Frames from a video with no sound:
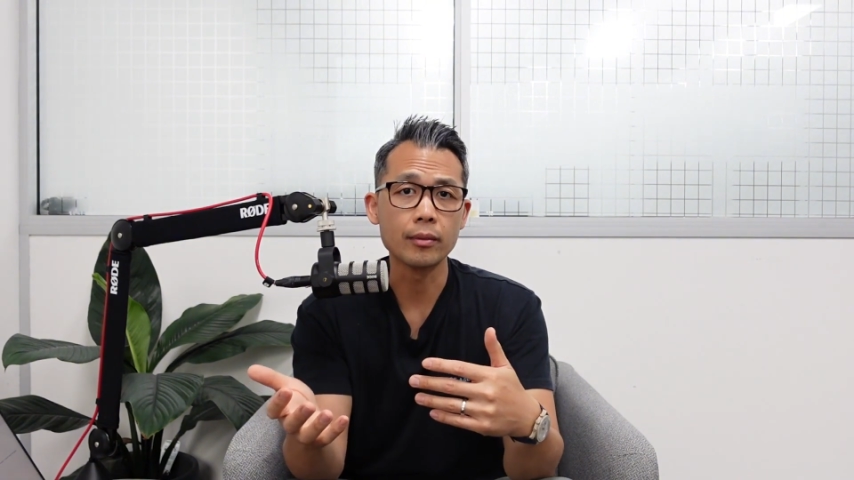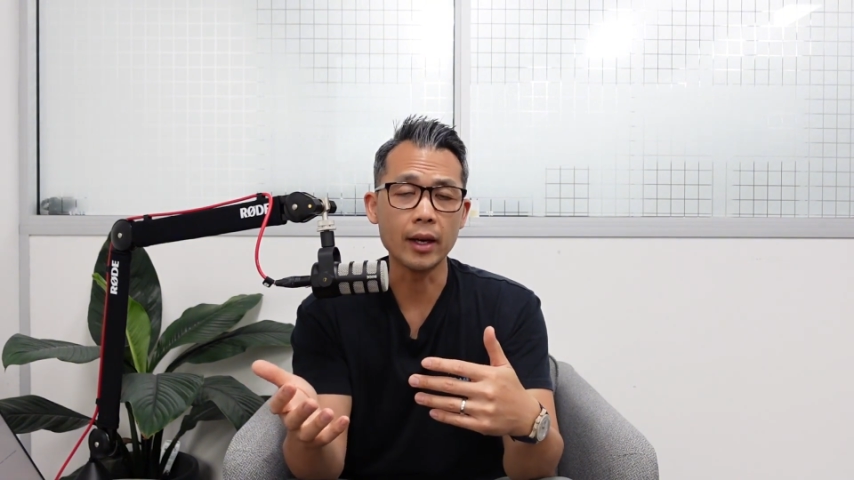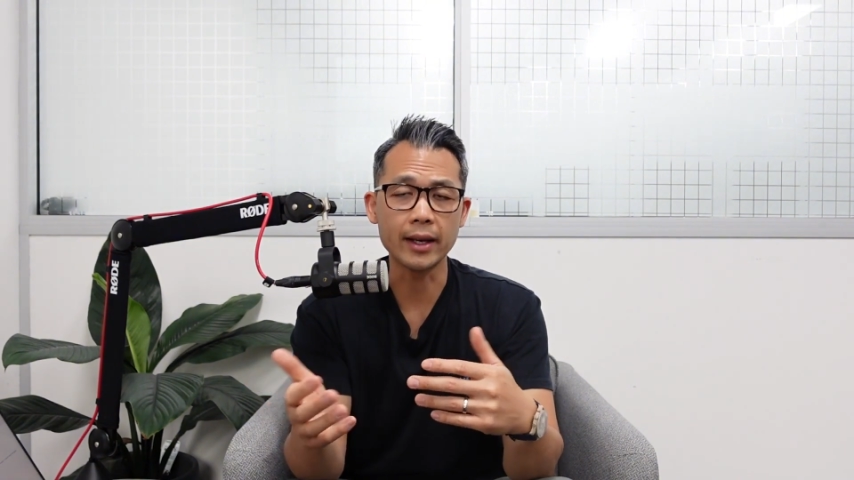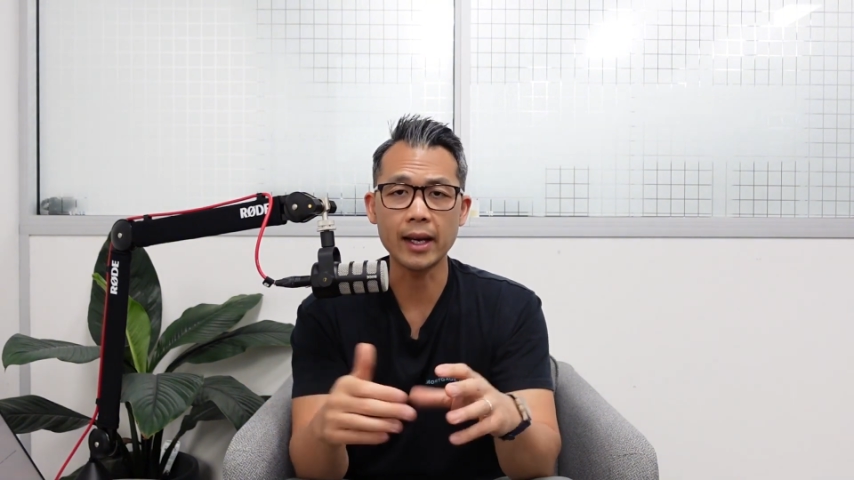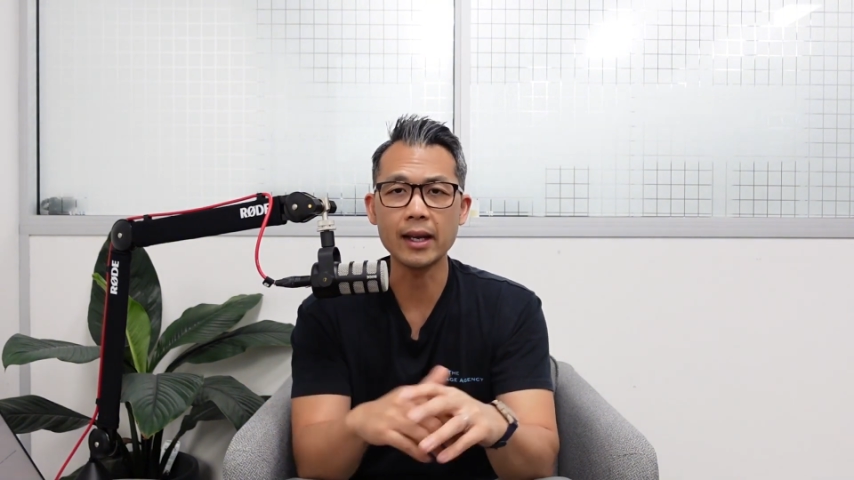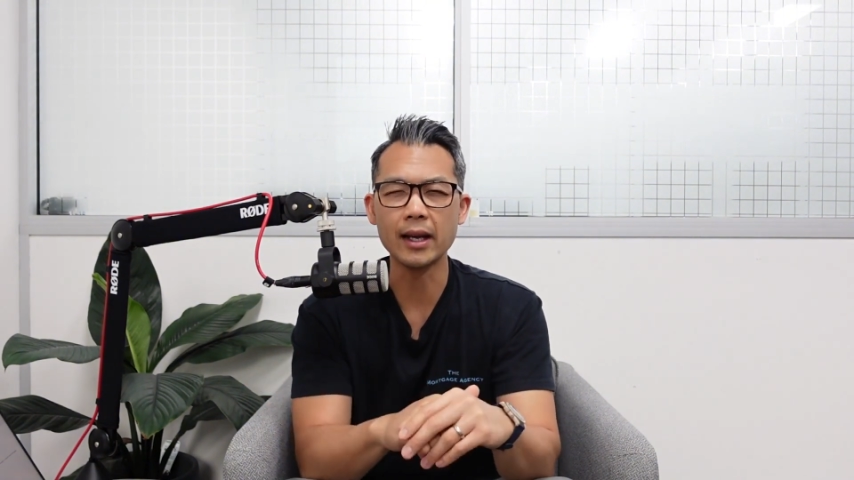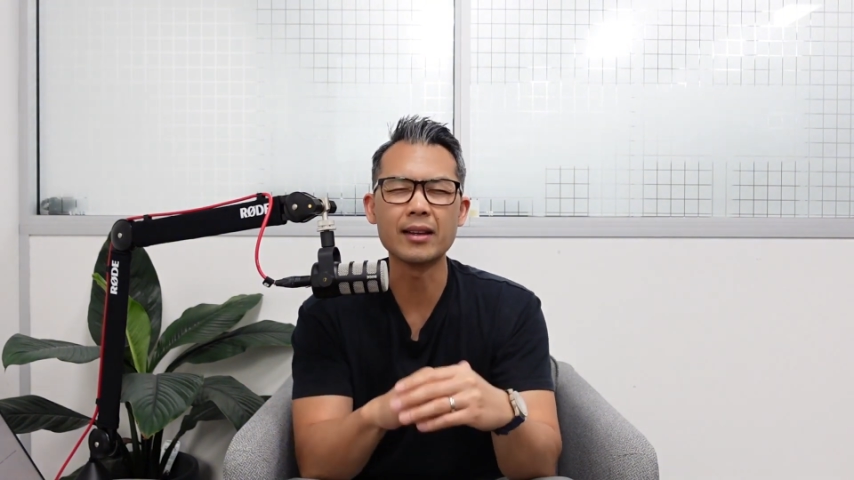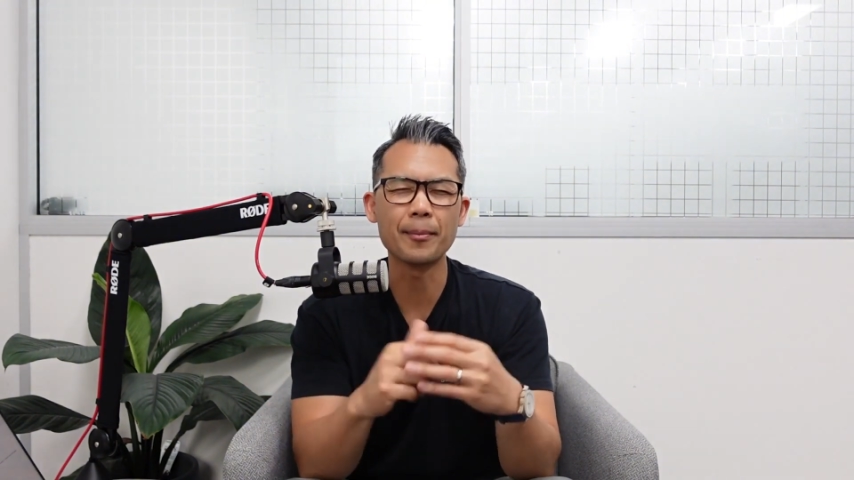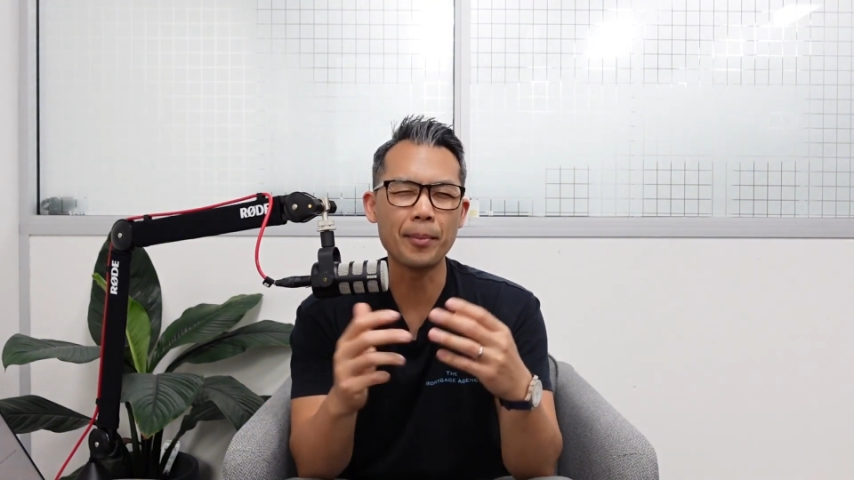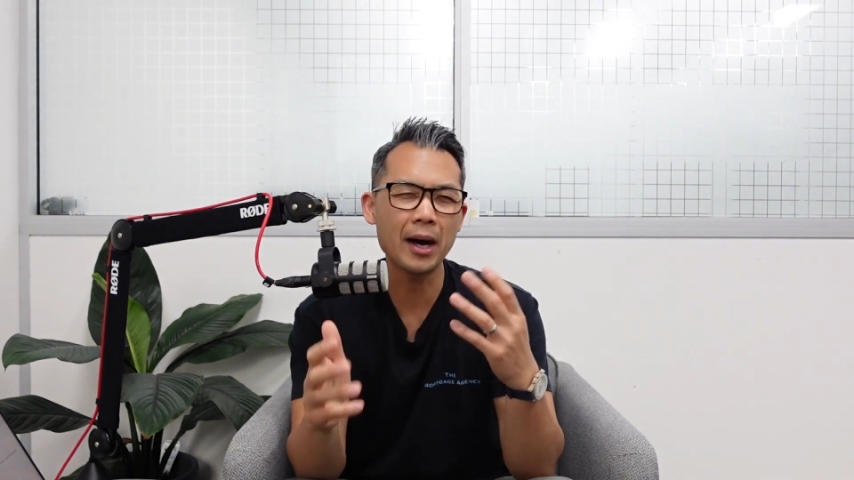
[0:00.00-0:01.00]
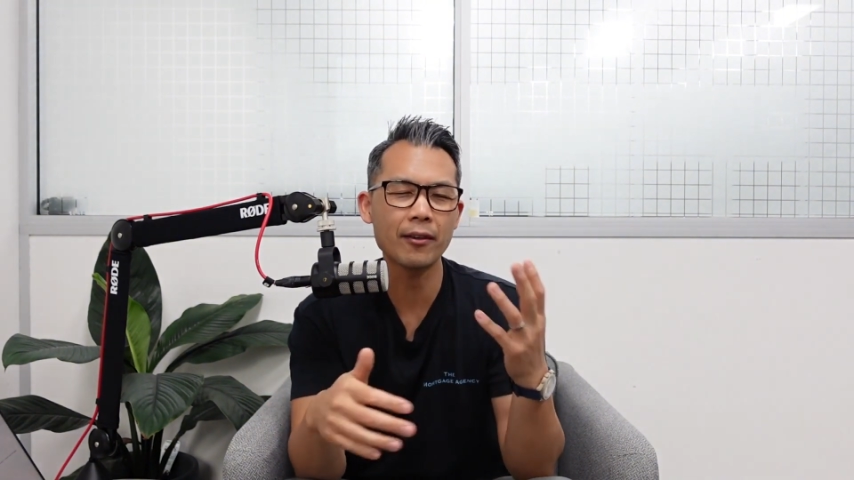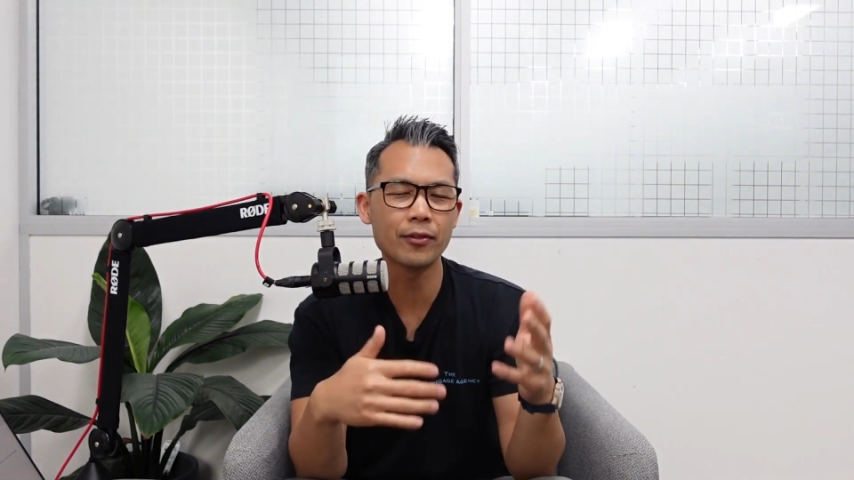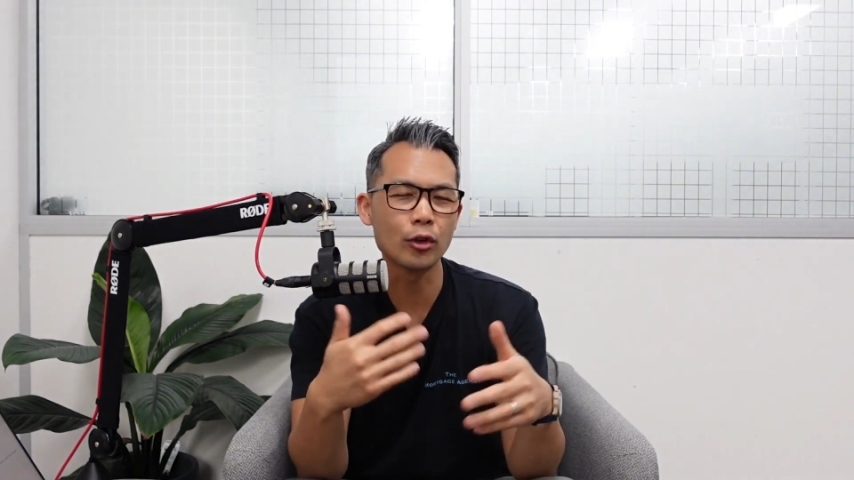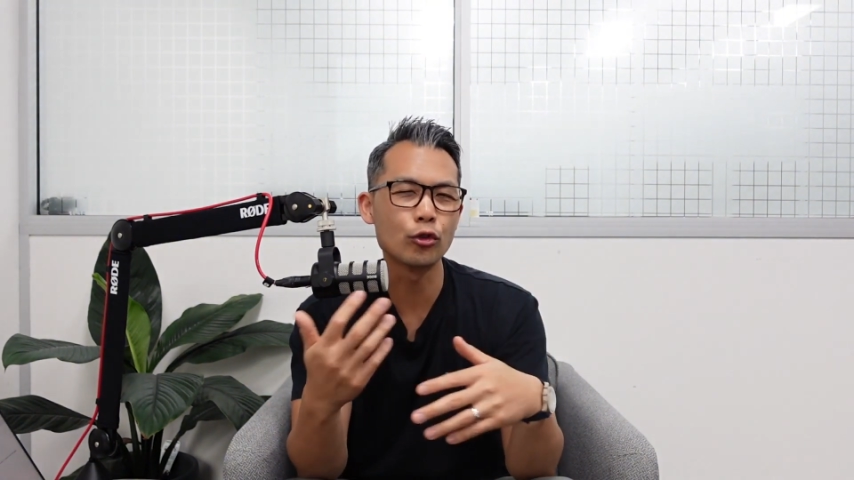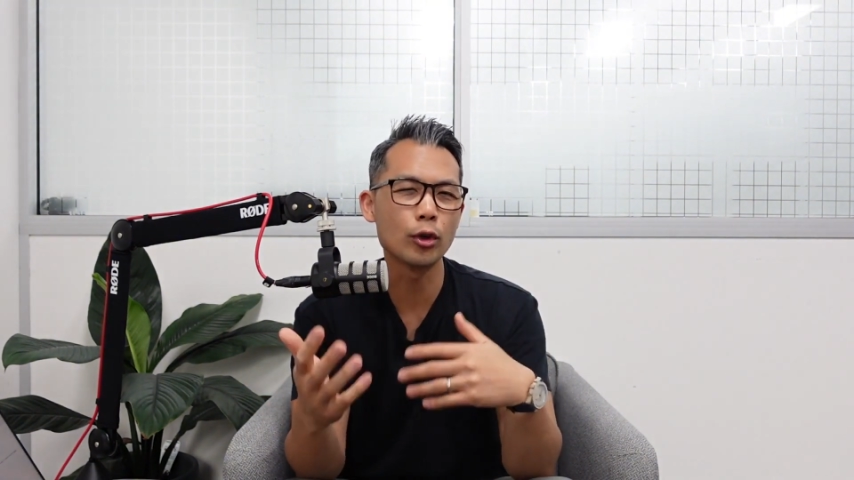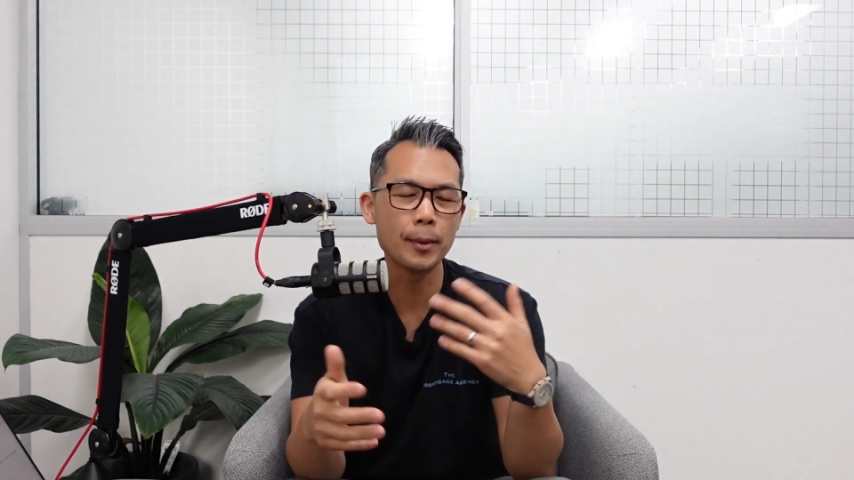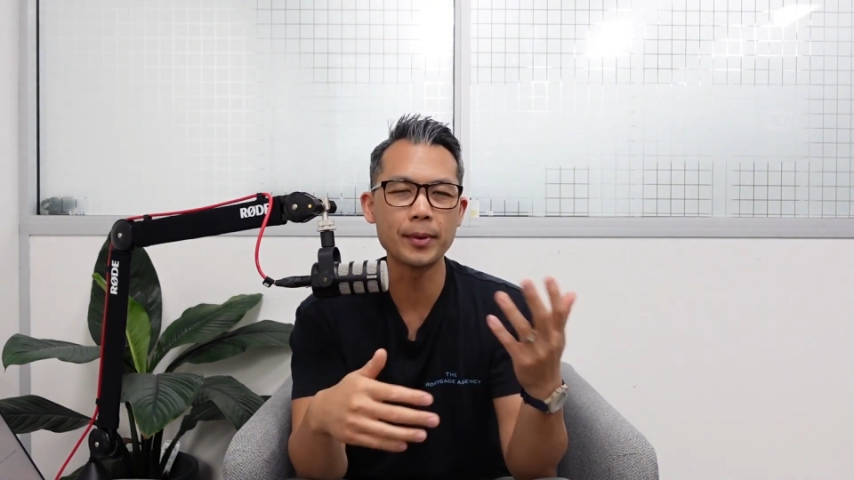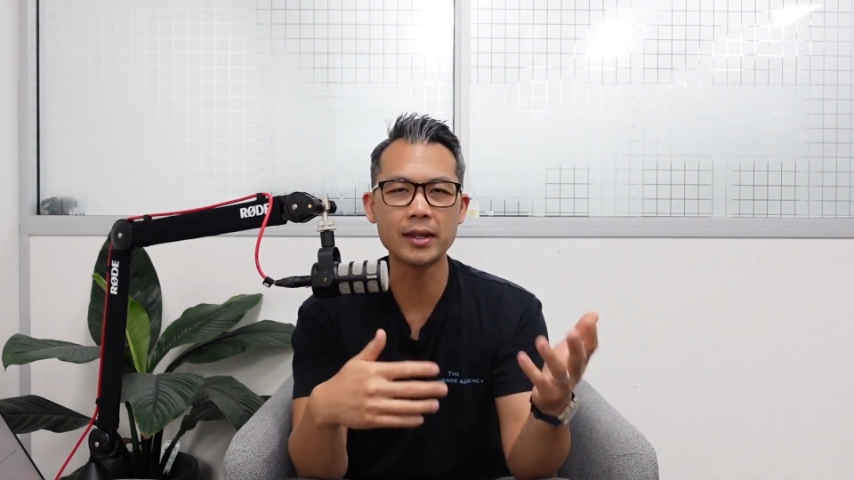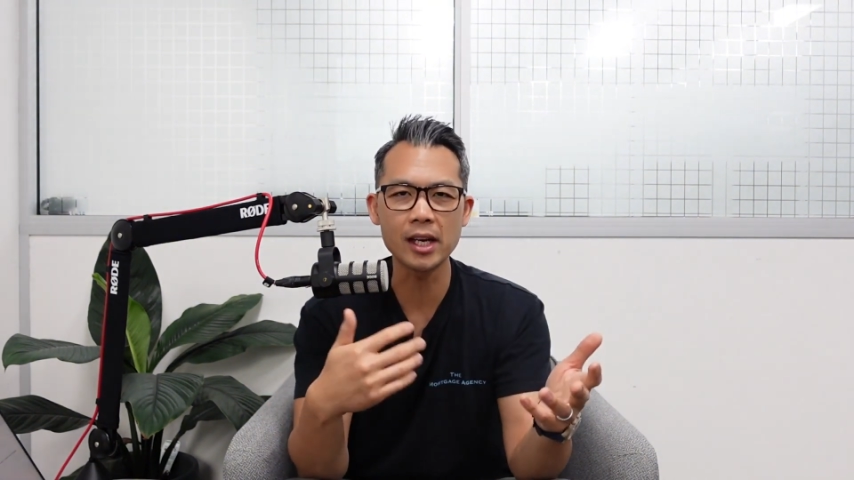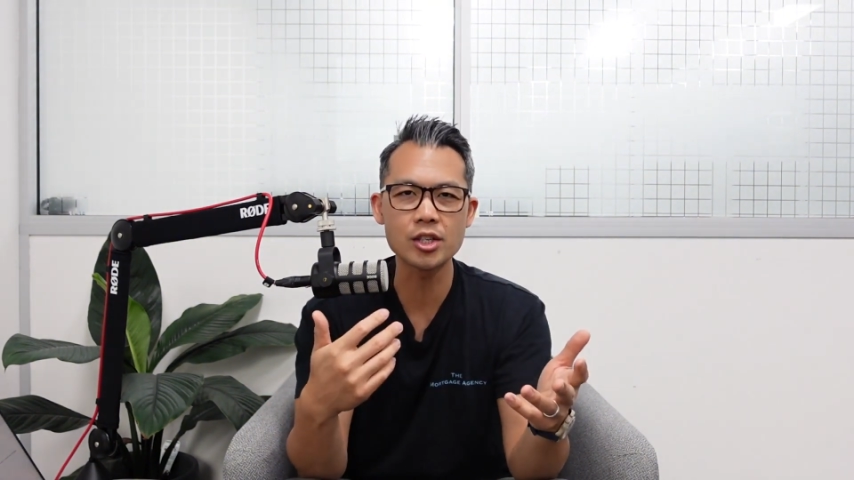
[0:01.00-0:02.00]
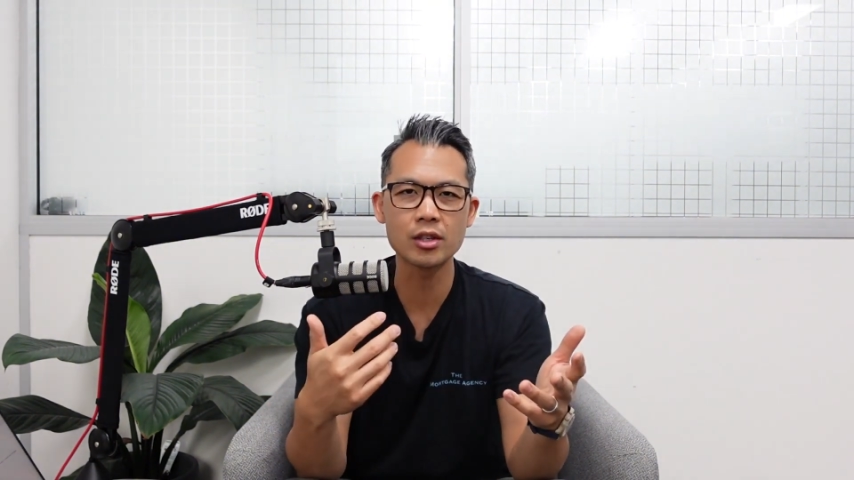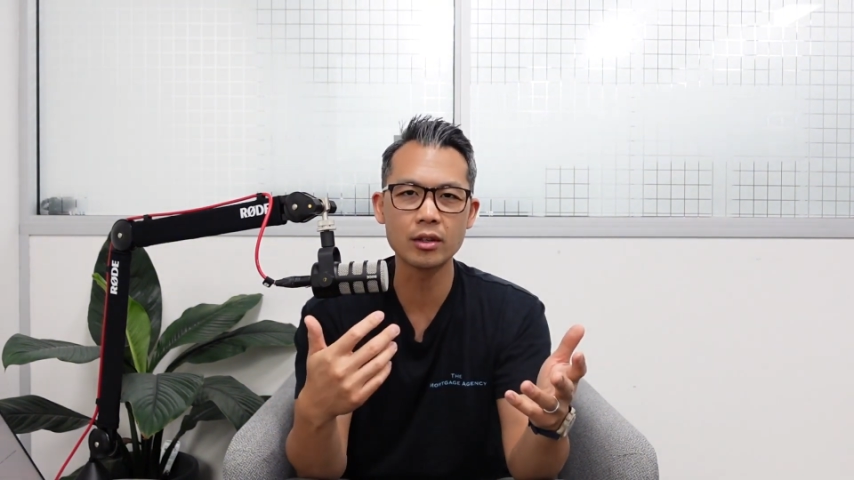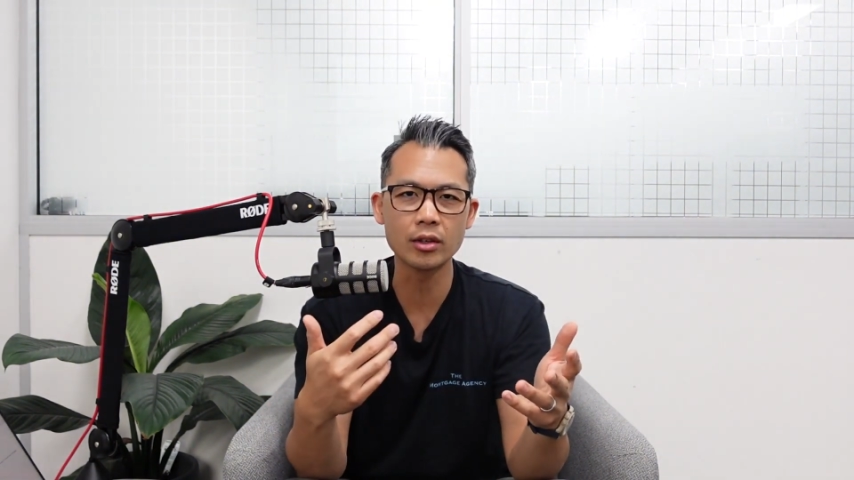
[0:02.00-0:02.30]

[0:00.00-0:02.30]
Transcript: okay? And it's a part of consumer protection.